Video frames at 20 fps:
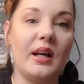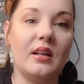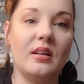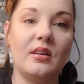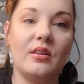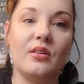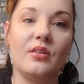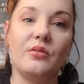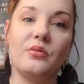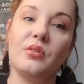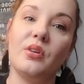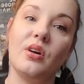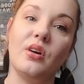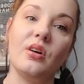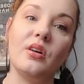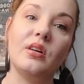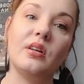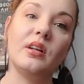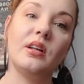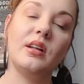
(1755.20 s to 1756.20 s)
end the
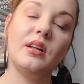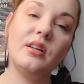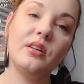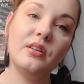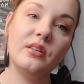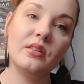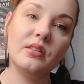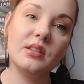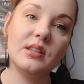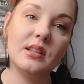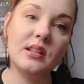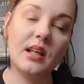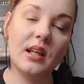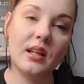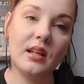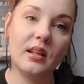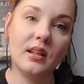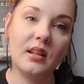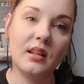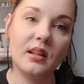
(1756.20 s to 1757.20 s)
vlog here
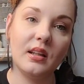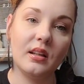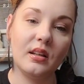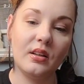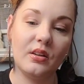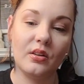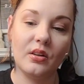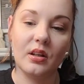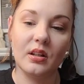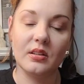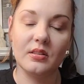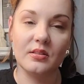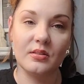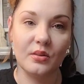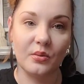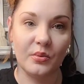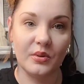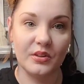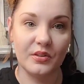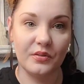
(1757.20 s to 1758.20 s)
today. Thank you guys
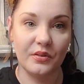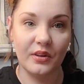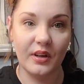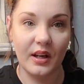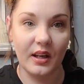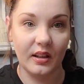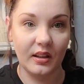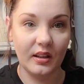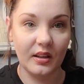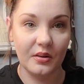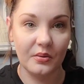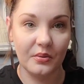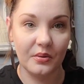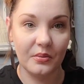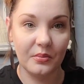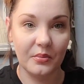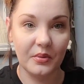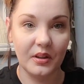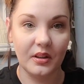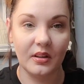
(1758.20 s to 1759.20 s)
so much for hanging out
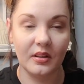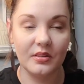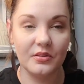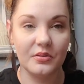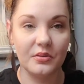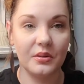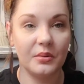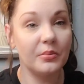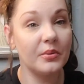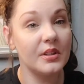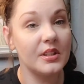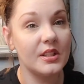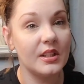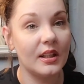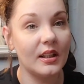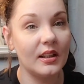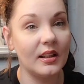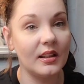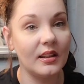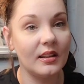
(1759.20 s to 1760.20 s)
with me. I truly
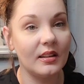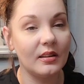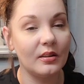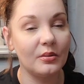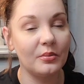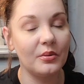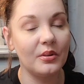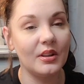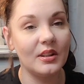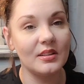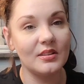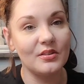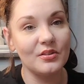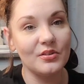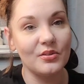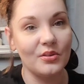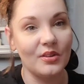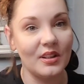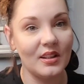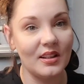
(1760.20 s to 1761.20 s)
appreciate it. I hope you guys
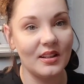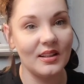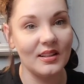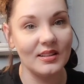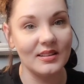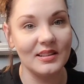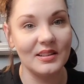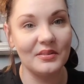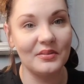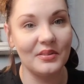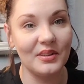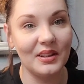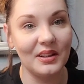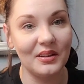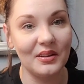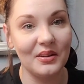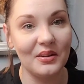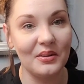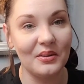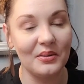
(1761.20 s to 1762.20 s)
enjoyed this
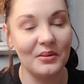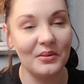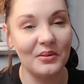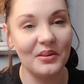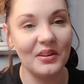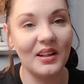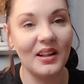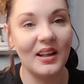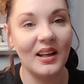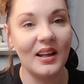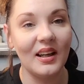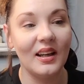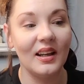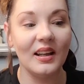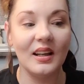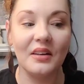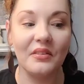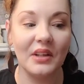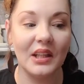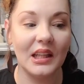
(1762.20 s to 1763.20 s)
video
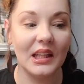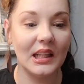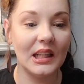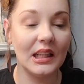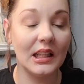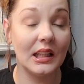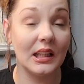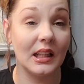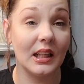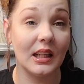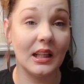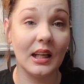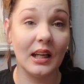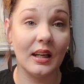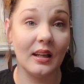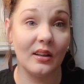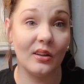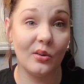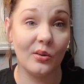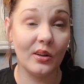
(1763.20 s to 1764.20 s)
and everything that I
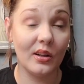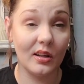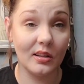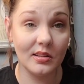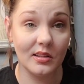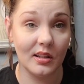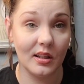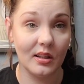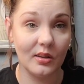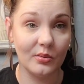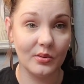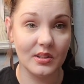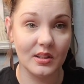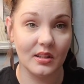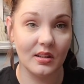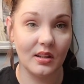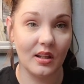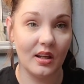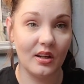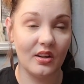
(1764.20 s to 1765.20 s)
had going on today. It
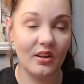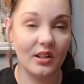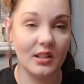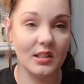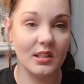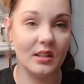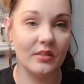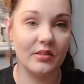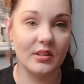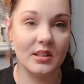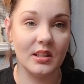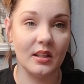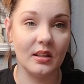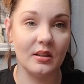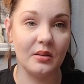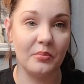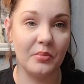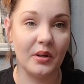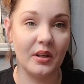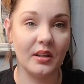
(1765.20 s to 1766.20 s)
wasn't that crazy of a
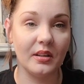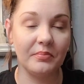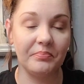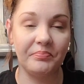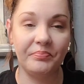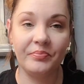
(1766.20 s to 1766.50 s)
day, but